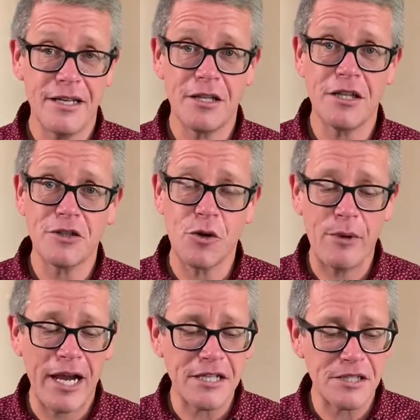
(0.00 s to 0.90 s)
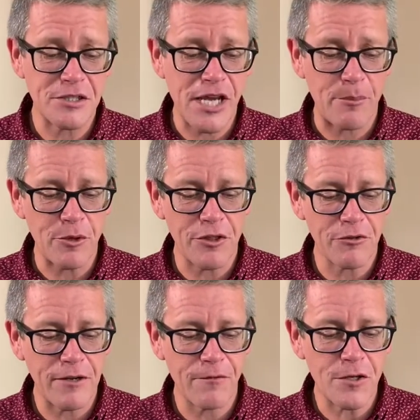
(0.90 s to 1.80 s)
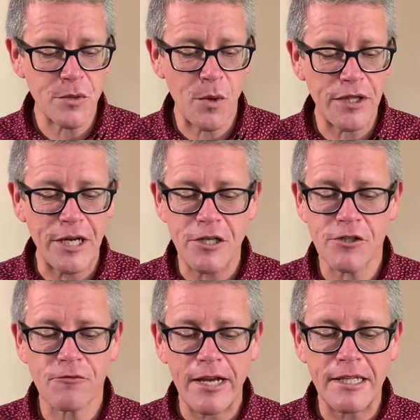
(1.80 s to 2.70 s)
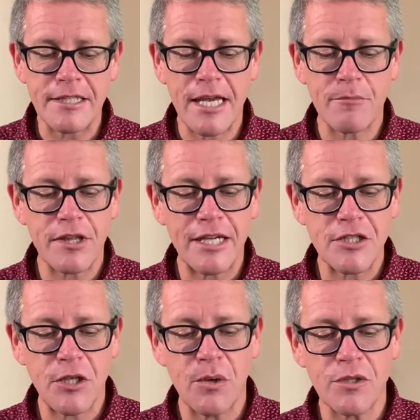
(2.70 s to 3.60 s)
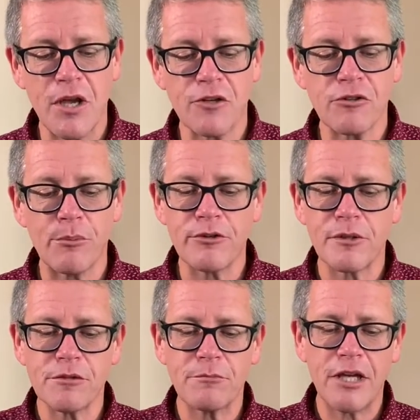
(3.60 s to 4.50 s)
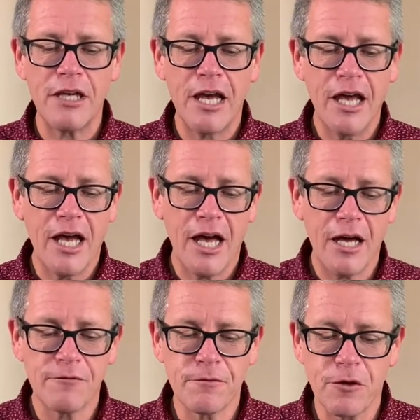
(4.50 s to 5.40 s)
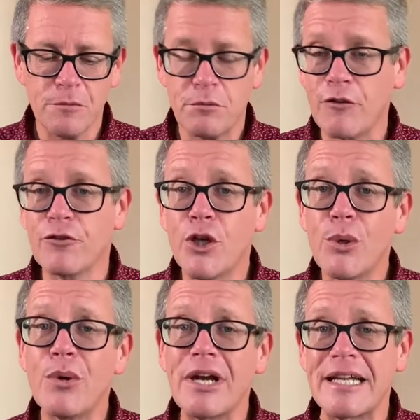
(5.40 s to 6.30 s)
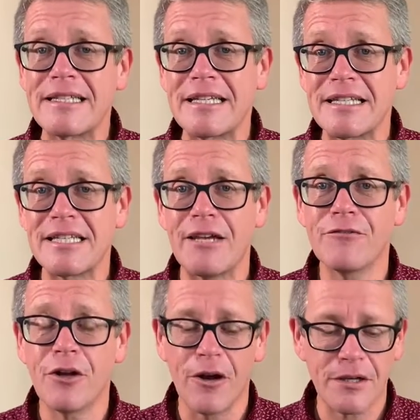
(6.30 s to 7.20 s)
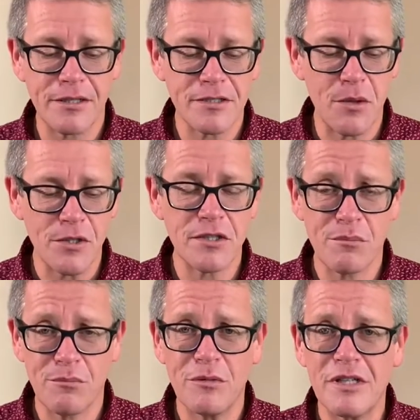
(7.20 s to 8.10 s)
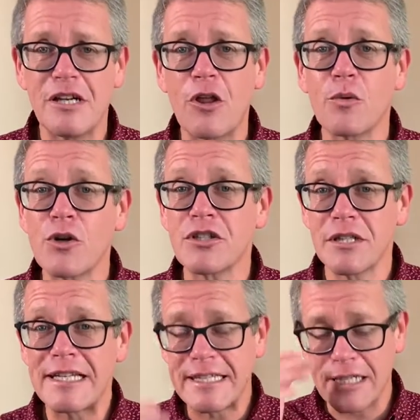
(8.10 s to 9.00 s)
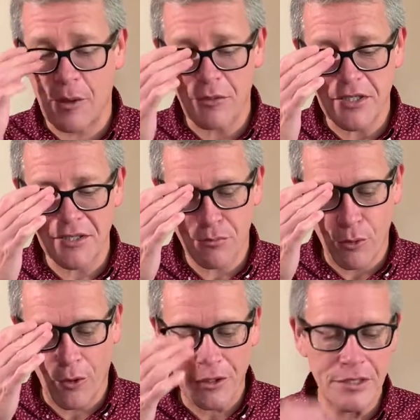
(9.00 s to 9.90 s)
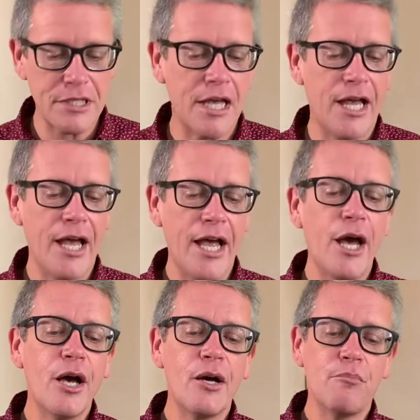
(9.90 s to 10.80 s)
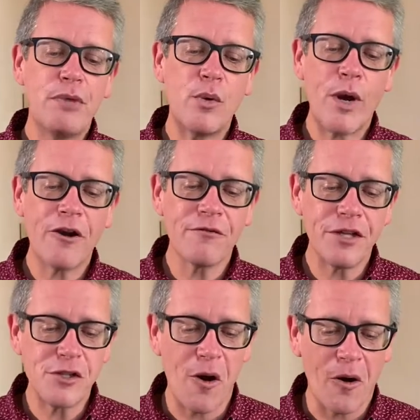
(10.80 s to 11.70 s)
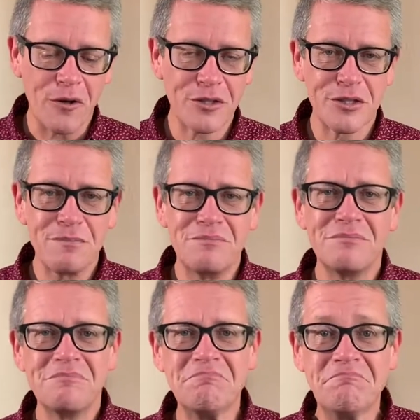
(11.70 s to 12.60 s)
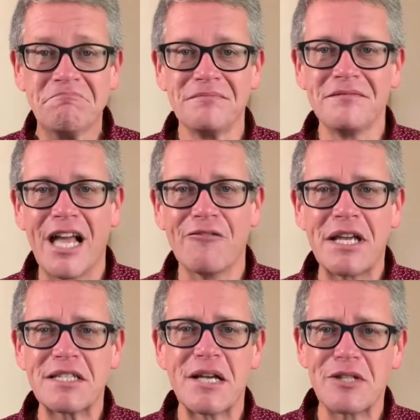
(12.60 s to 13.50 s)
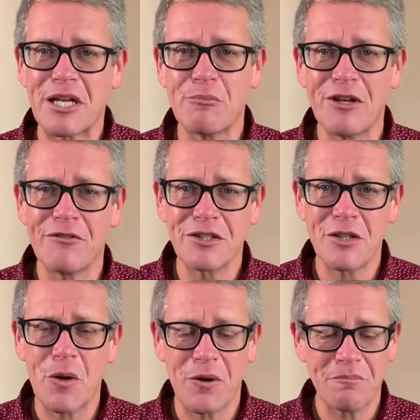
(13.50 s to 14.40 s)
uh, let's go back to chapter 3, verse 1 there. To write the same things to you is not troublesome to me, uh, for, but for you it is a safeguard. so it's, um, in other words, listen up, this is important. Beware of the dogs. Now, if that sounds like a bit of a slur,